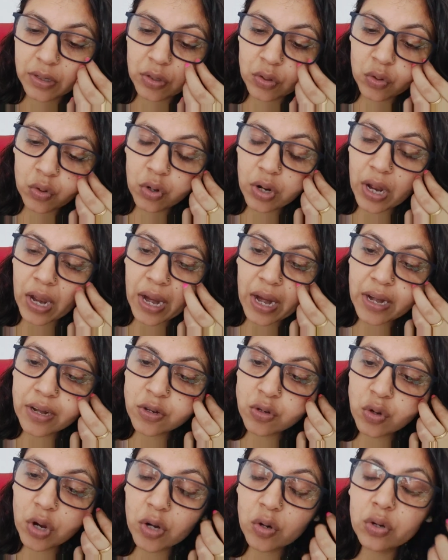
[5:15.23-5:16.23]
you know,
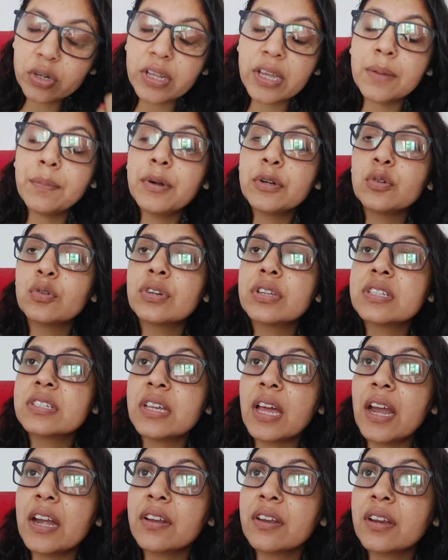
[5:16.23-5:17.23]
and you are not able to
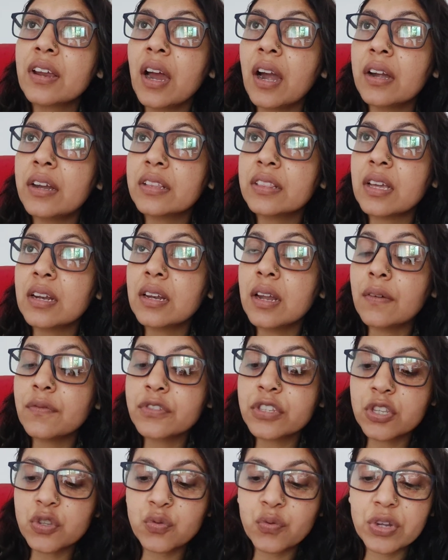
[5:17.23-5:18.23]
decide regarding the
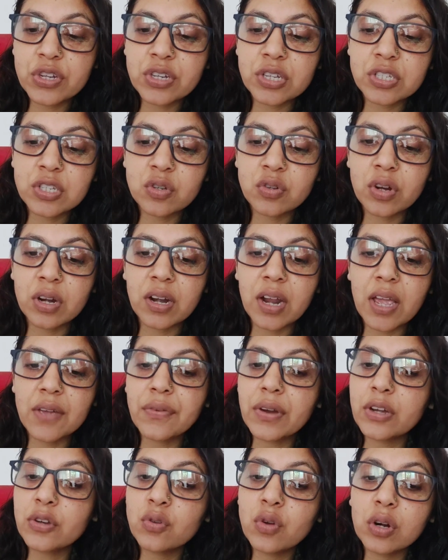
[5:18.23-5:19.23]
love situations in your
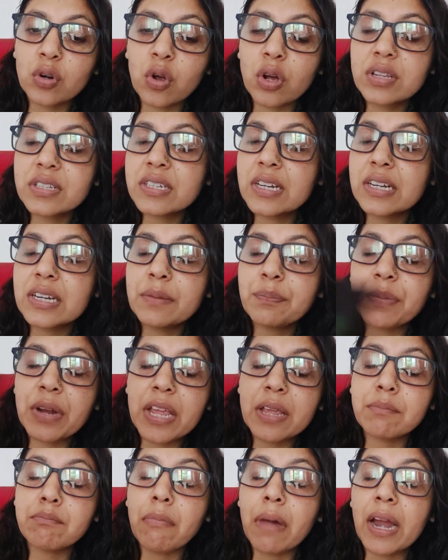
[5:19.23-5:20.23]
life, and you are constantly
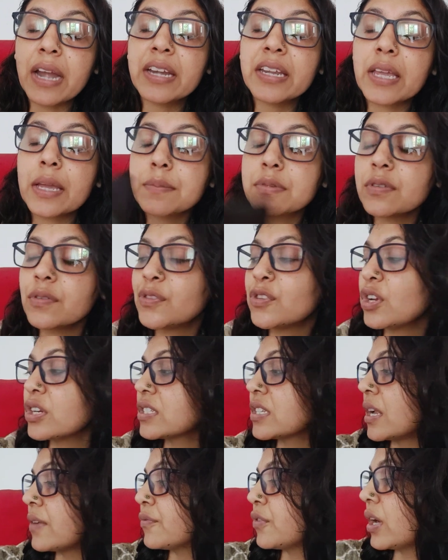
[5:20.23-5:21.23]
playing mind games with
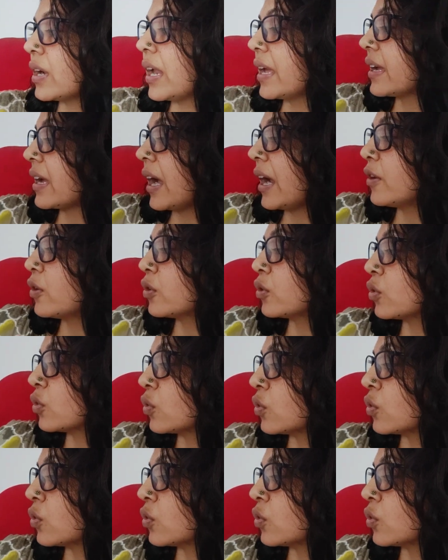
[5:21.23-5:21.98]
yourself. You are like, I don't